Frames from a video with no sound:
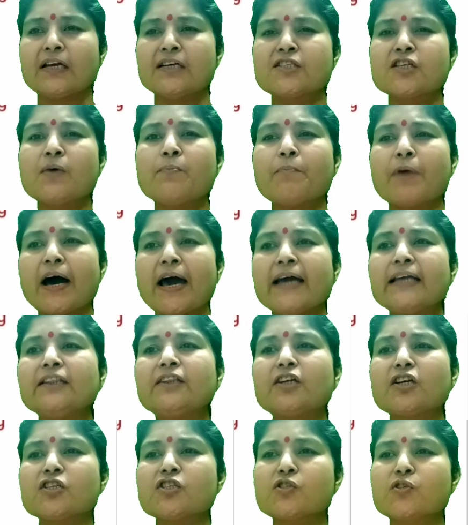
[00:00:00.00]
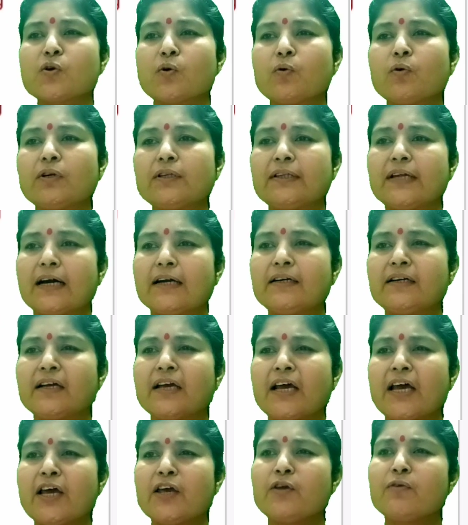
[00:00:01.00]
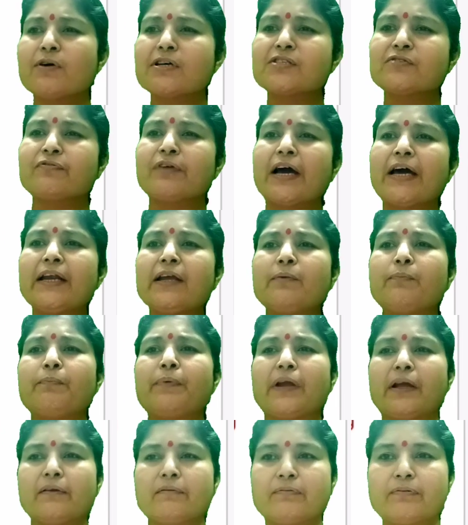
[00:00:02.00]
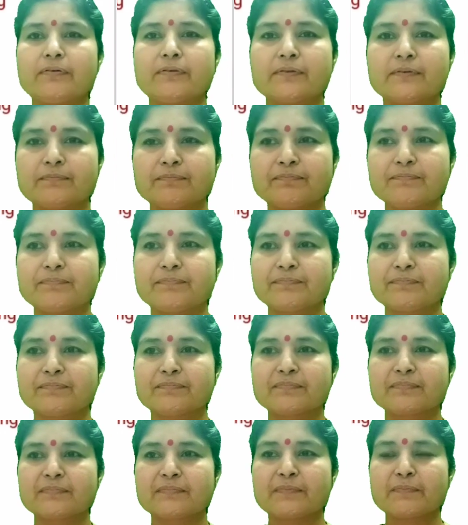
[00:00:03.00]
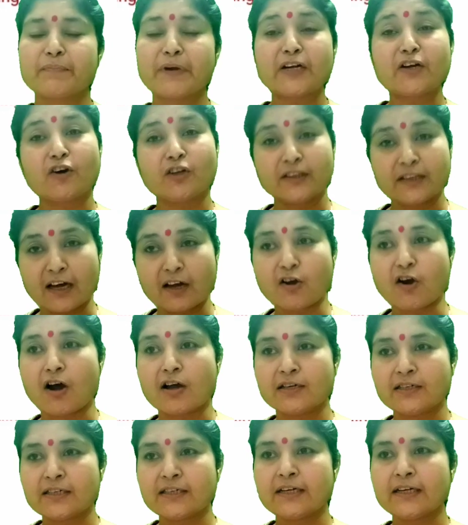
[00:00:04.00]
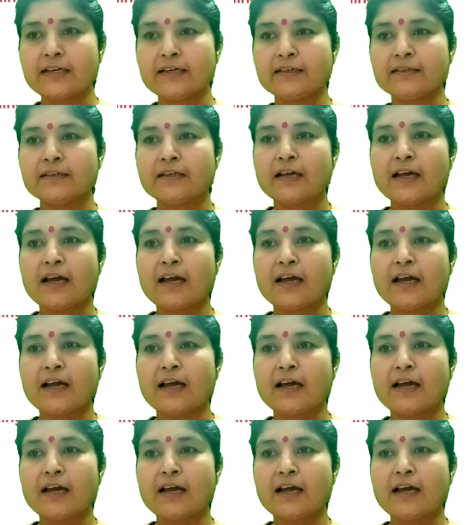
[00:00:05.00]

So, Mahendra showed that he was very brave, but on the contrary,